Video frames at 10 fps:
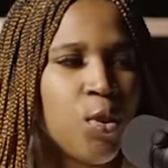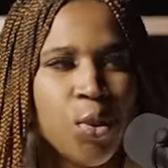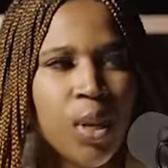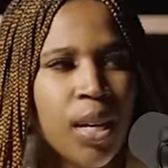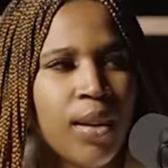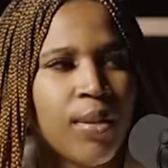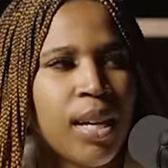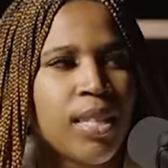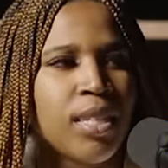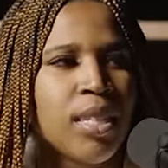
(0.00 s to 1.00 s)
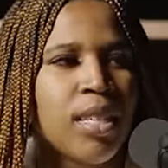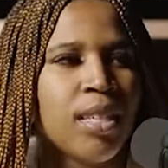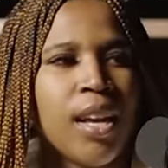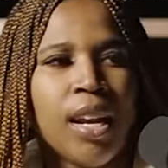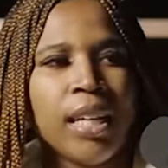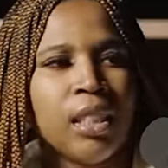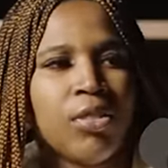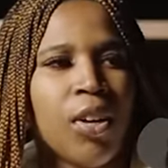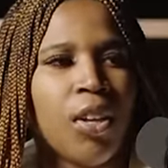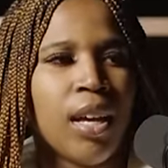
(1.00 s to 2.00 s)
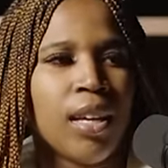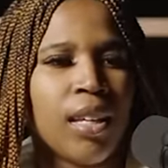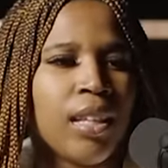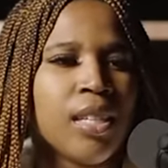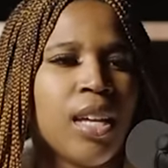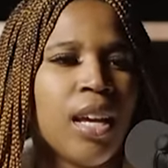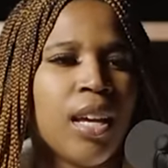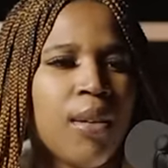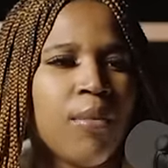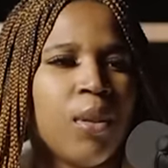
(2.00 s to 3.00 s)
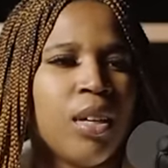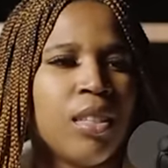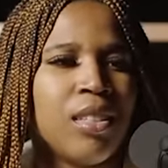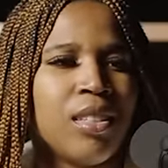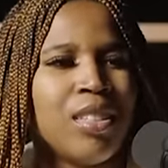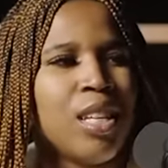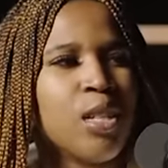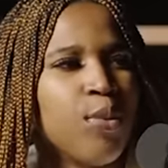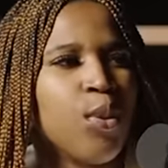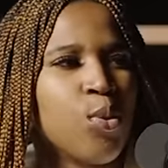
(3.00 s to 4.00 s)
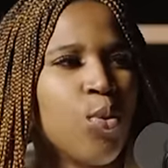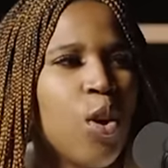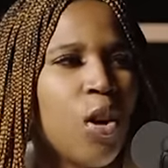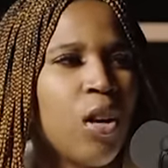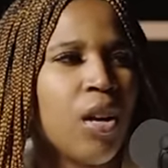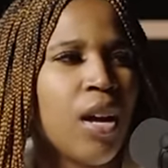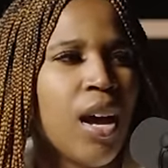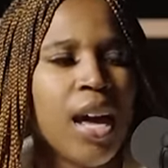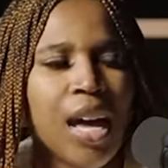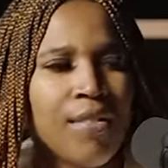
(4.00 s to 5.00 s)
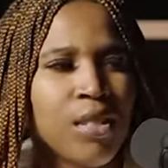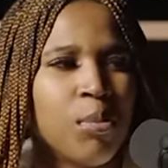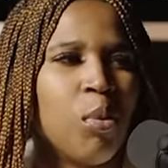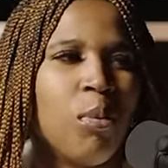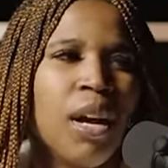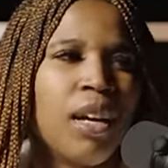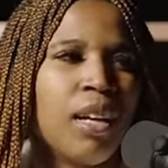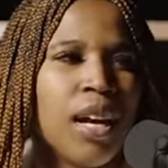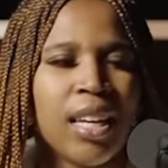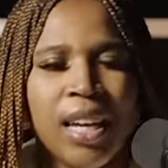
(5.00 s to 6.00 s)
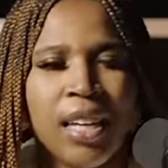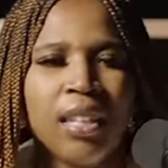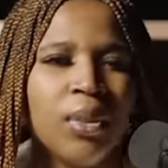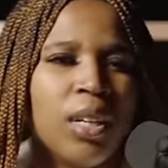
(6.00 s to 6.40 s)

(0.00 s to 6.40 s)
do not have licenses. And I just felt like like the second I feel like this feels wrong, I have to pull back. I can't mm-hmm. do it